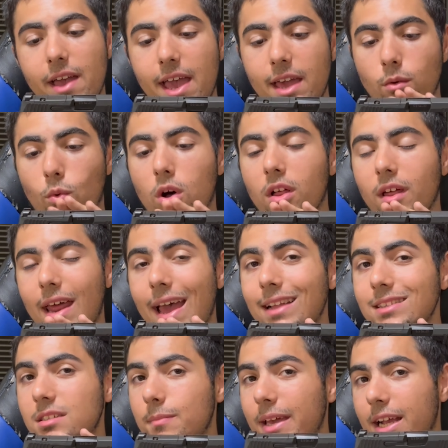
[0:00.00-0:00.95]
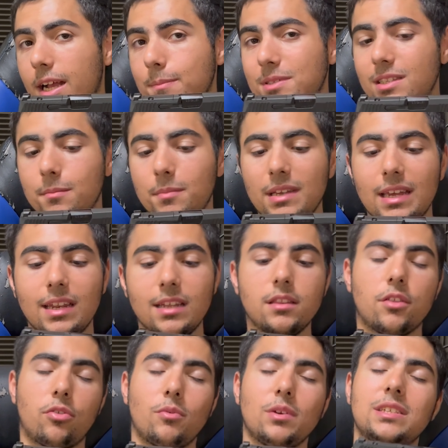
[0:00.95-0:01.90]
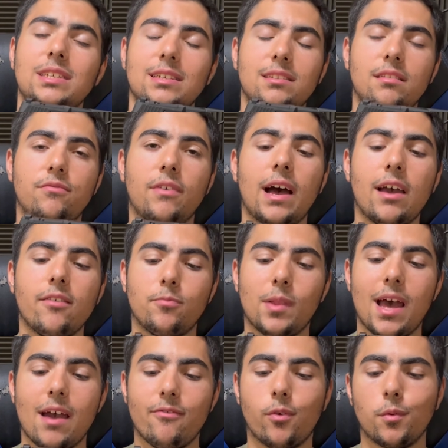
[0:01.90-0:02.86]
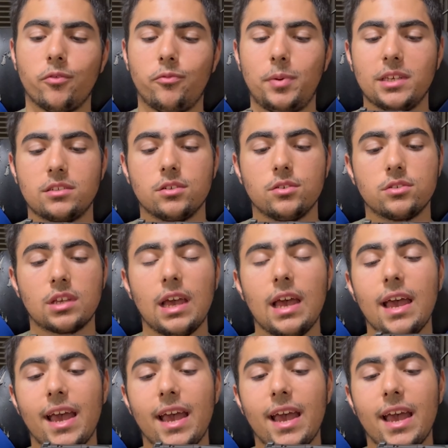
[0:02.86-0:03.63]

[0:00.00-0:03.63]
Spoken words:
and while it had some hiccups in the beginning, the 365 platform of pistols